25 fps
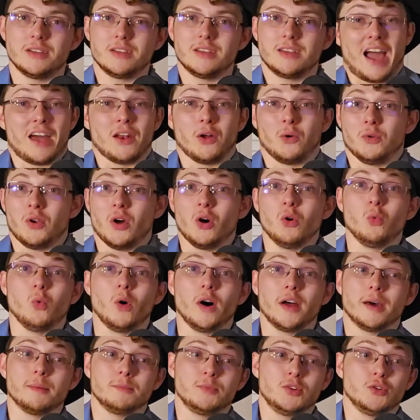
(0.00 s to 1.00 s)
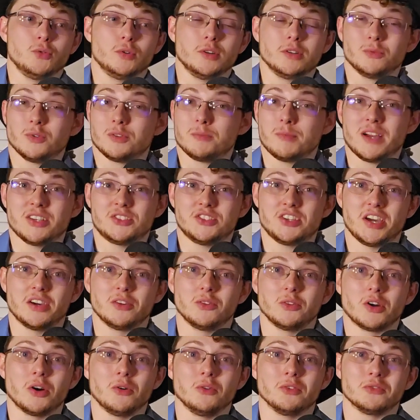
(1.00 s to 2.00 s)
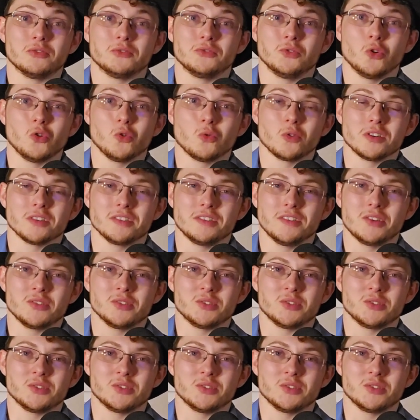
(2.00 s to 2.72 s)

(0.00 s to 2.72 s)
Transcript: I don't know what I'm doing with my channel going forward.